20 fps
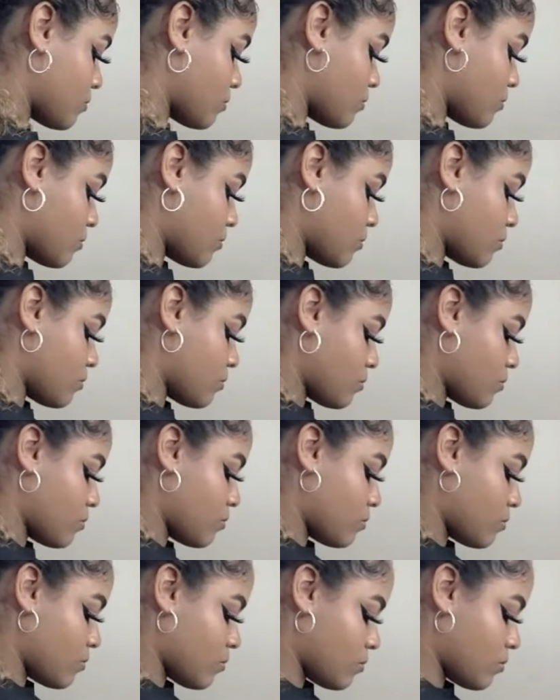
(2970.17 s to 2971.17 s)

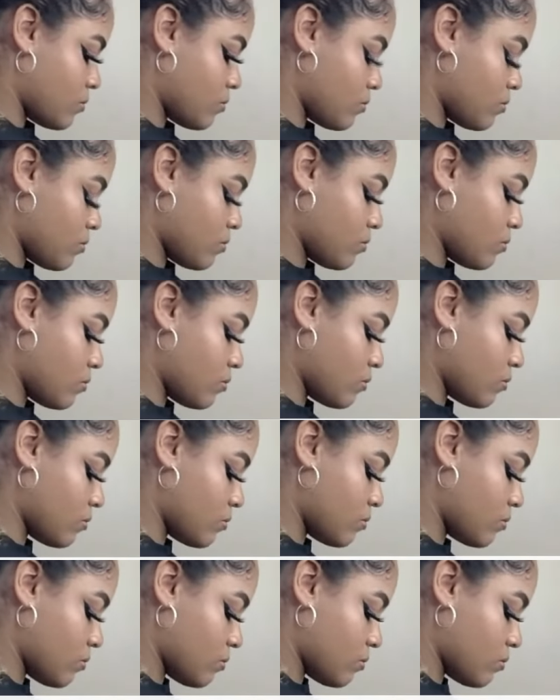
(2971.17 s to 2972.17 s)

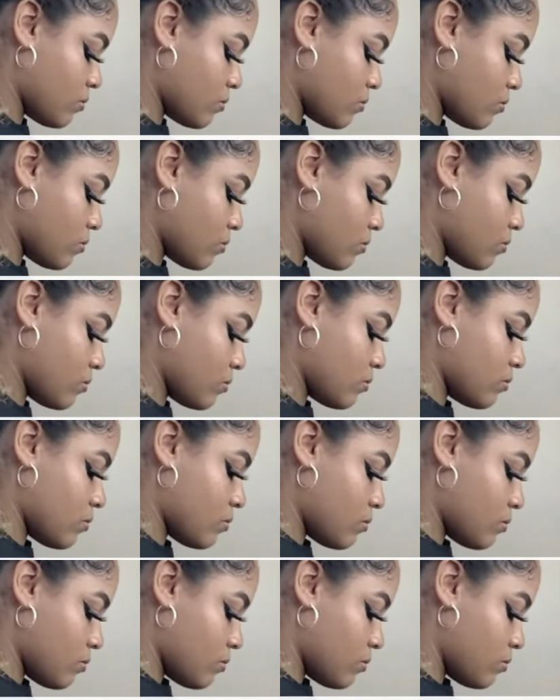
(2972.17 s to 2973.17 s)

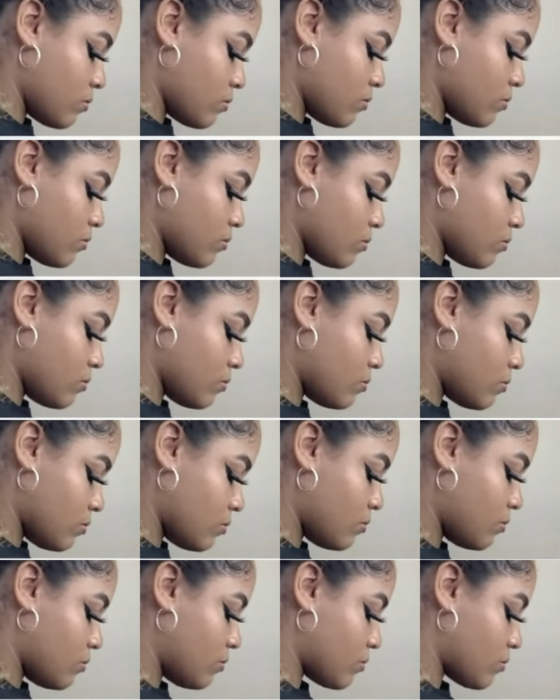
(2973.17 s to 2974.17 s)

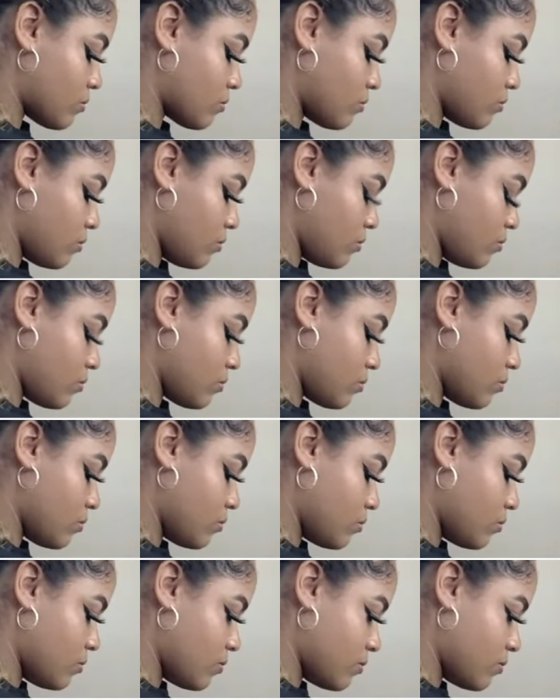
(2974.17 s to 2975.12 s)
(not speaking)